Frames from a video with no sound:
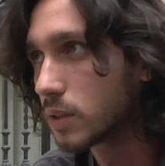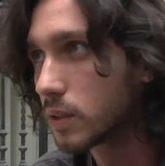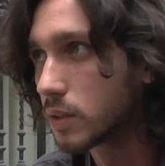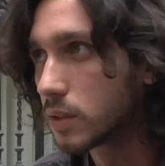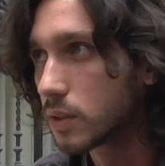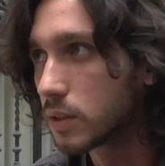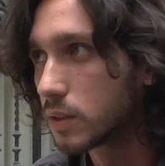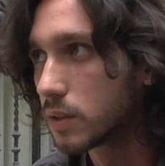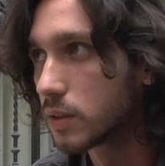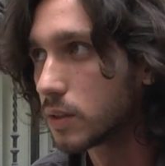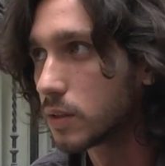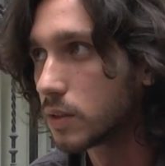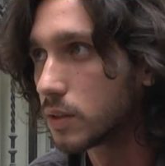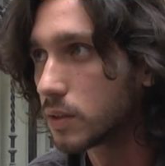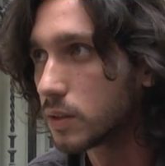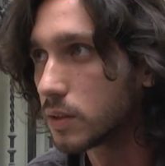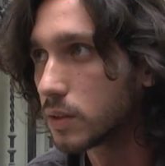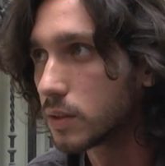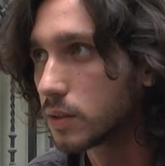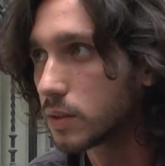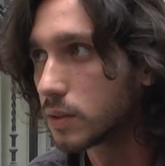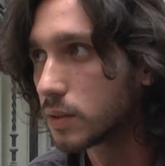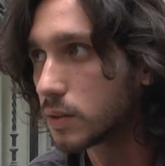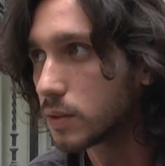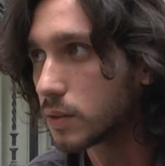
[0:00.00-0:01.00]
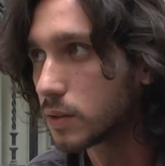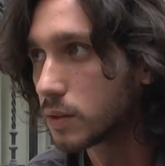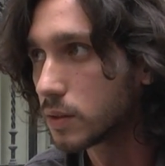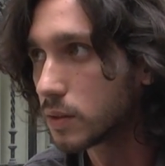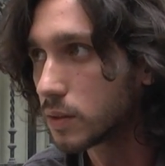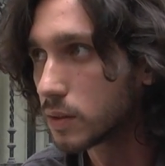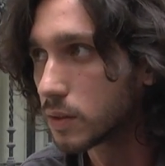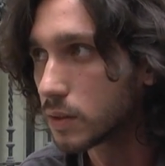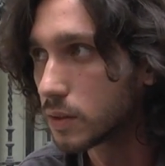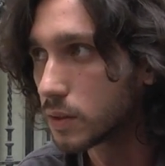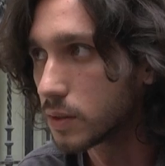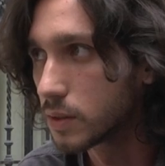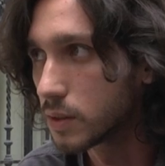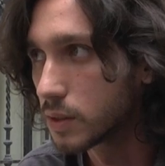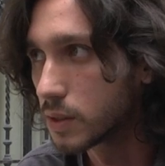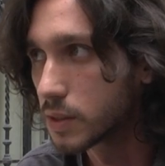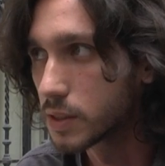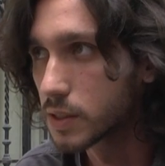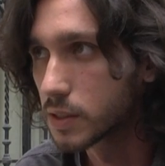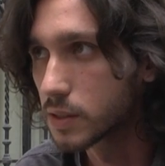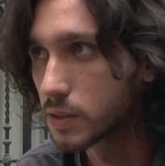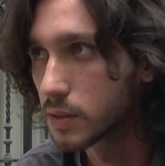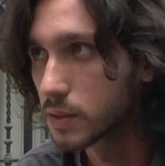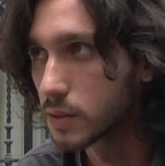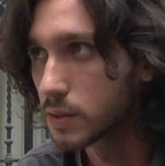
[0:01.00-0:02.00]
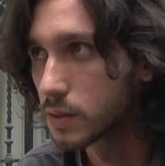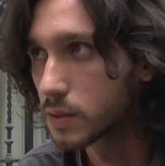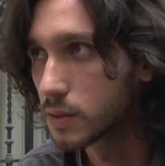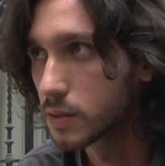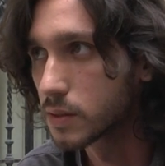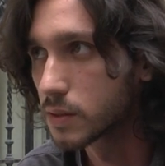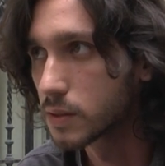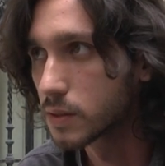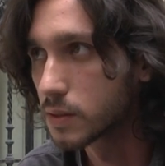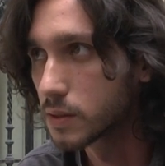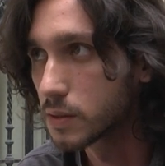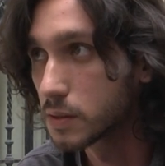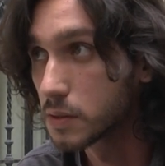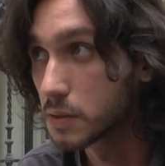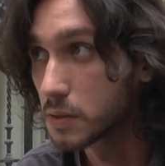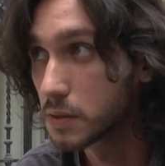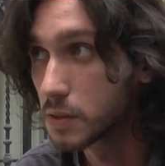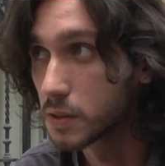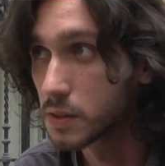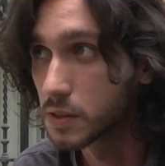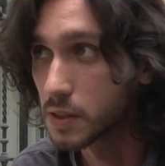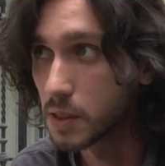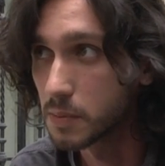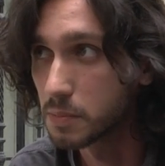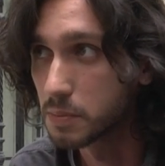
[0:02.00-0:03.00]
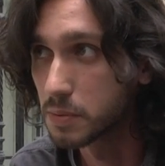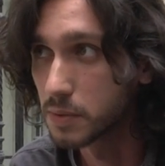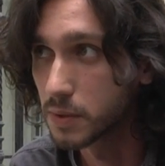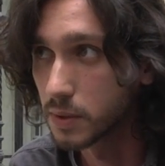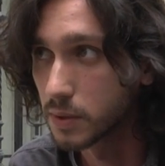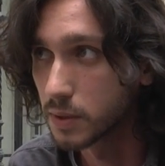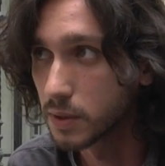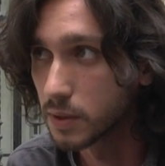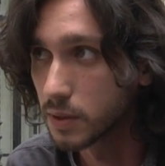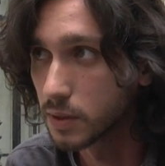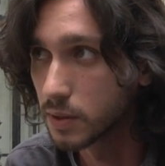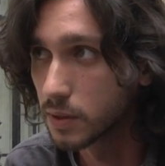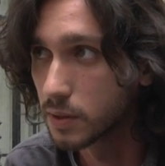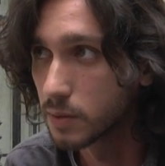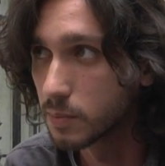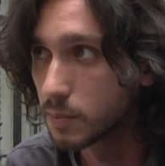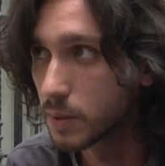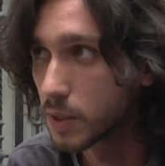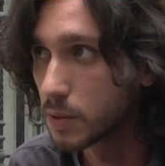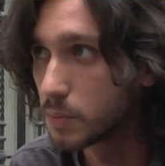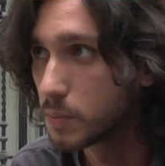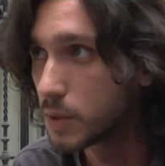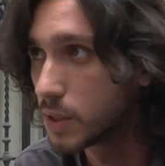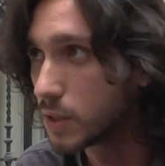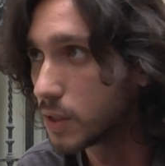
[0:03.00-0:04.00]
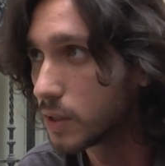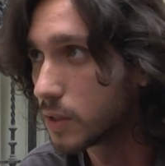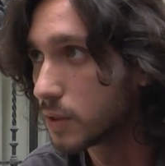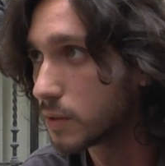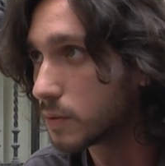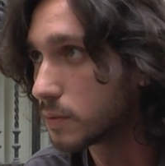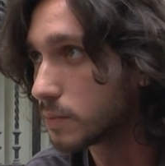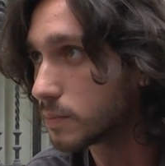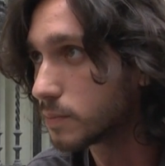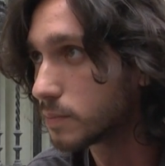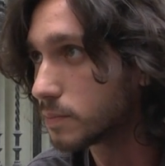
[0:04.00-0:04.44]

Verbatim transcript: uh, ex except maybe